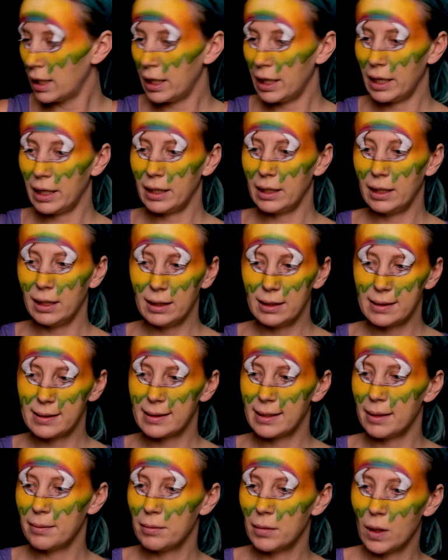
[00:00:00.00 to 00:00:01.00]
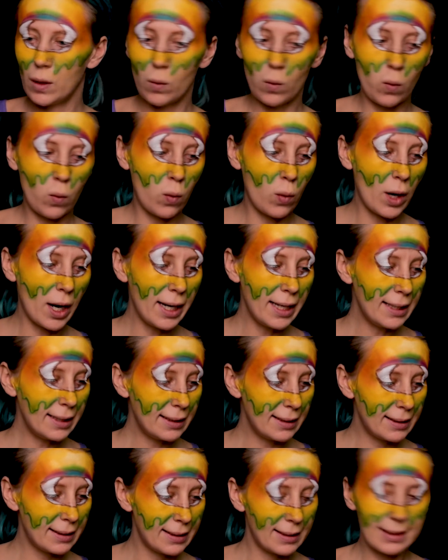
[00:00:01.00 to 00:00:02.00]
I need some
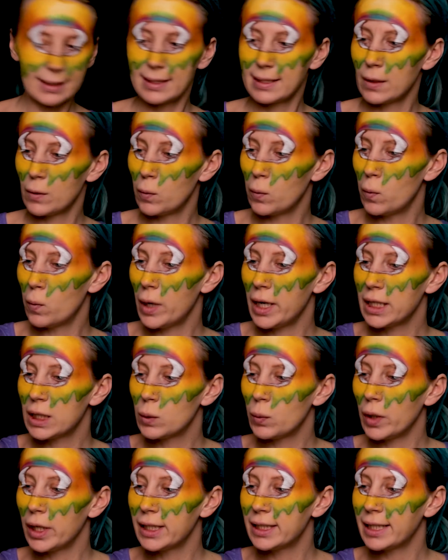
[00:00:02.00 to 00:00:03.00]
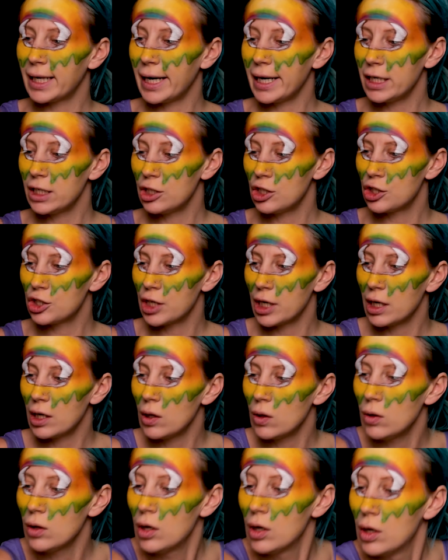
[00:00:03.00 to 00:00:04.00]
white
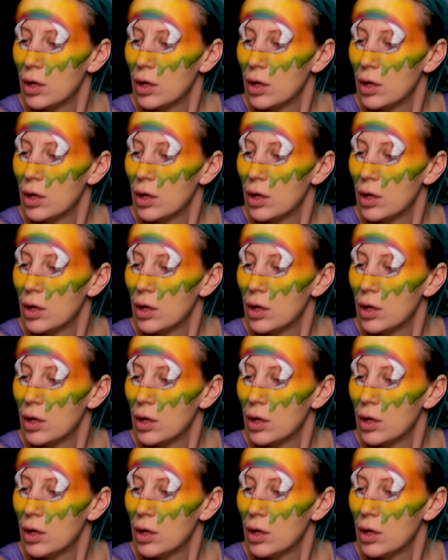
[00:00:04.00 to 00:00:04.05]
eyeshadow.